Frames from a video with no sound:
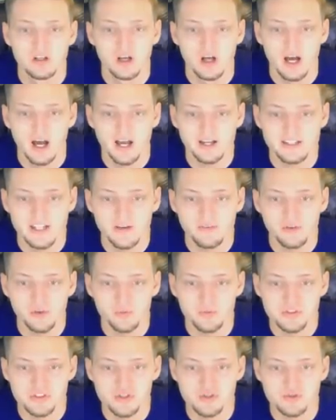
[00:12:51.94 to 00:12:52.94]
I definitely
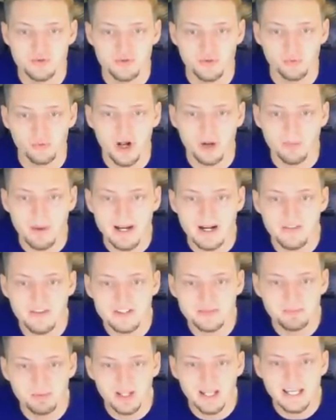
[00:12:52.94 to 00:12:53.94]
was using the wrong man on
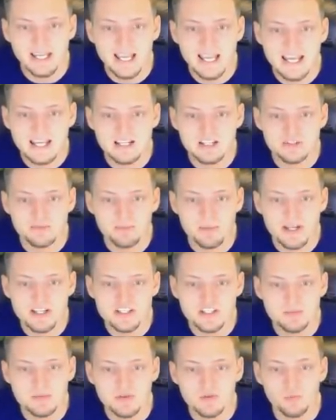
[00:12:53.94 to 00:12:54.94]
this play in
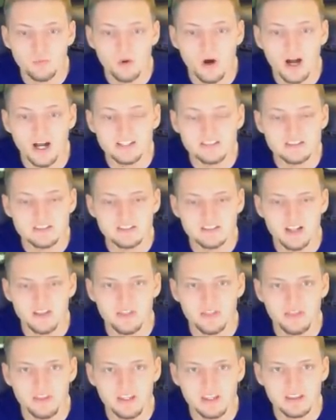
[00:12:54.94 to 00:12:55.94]
Benjamin Watson. I
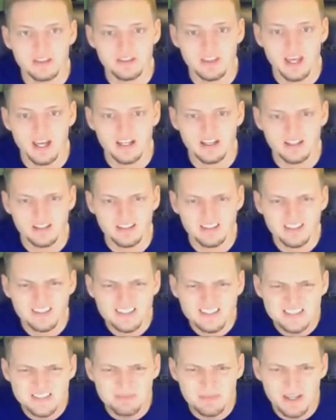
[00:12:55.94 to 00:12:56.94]
think that
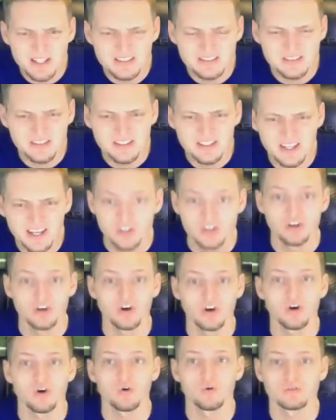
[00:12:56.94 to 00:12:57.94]
is makes the catch.
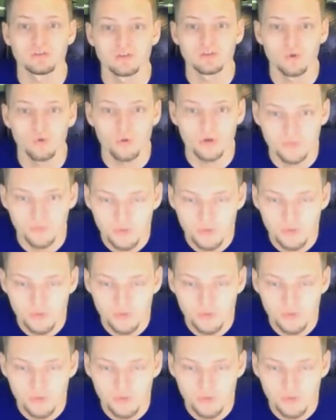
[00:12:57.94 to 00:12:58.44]
Oh, Lord.